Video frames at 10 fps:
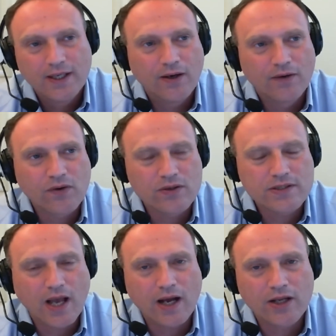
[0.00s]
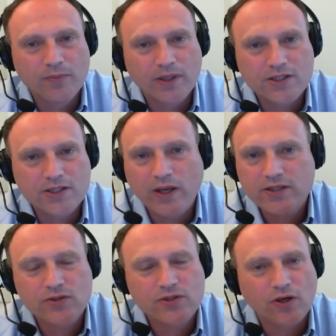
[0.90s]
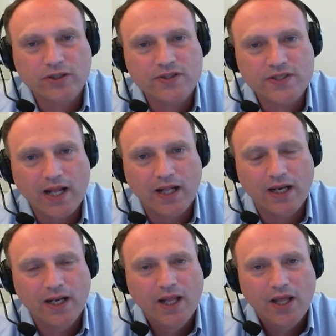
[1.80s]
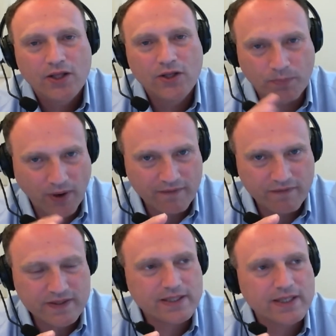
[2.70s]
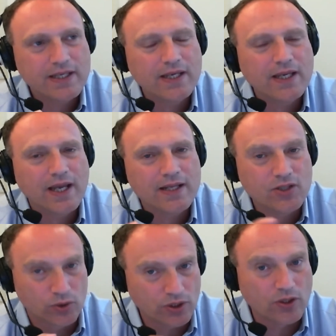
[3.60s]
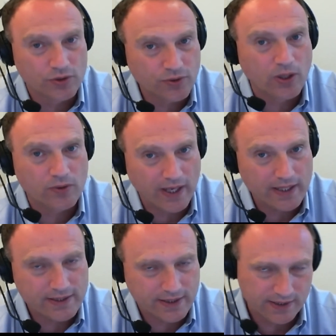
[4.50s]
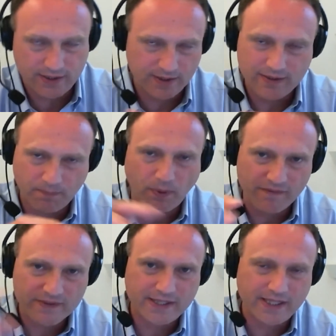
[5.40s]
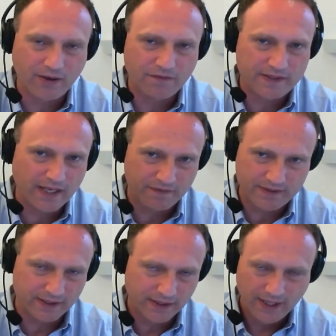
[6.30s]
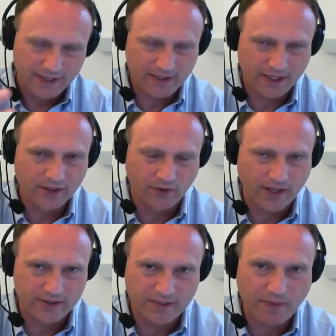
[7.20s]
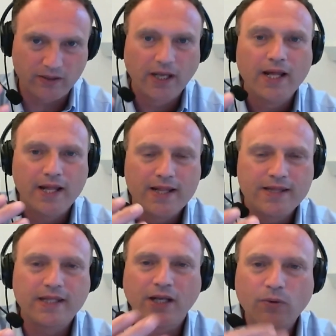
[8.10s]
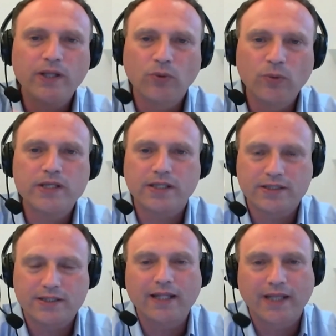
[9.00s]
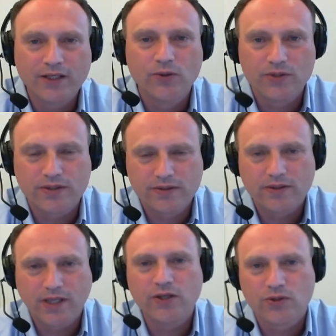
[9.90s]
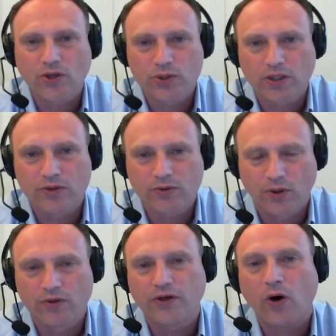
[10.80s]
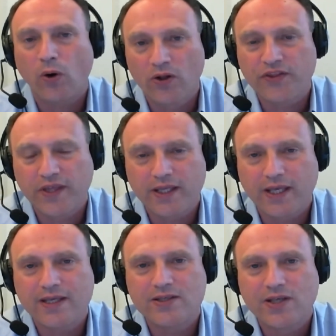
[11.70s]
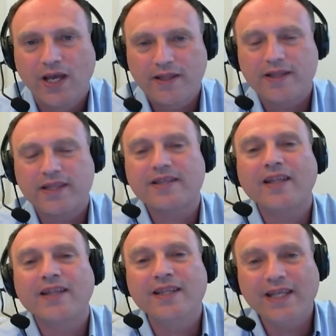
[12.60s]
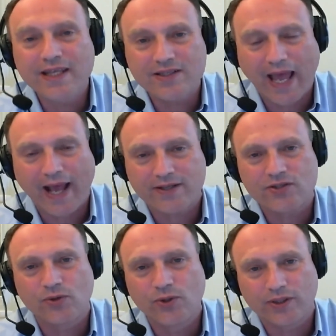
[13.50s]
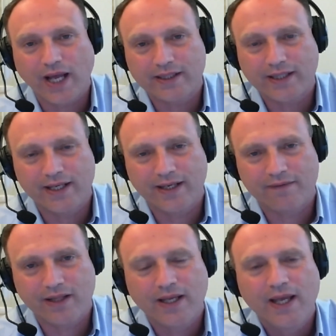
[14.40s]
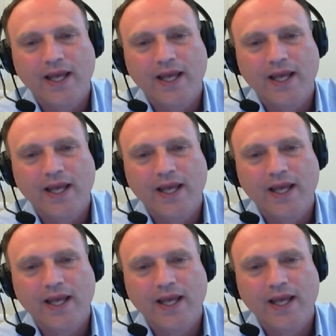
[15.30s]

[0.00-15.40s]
of course, argument is once you start to sell your privacy and social control rights, because privacy in and of itself is not neither here nor there, it's about the degree to which the state can use social control. The whole thing is that the state needs access to your data and everything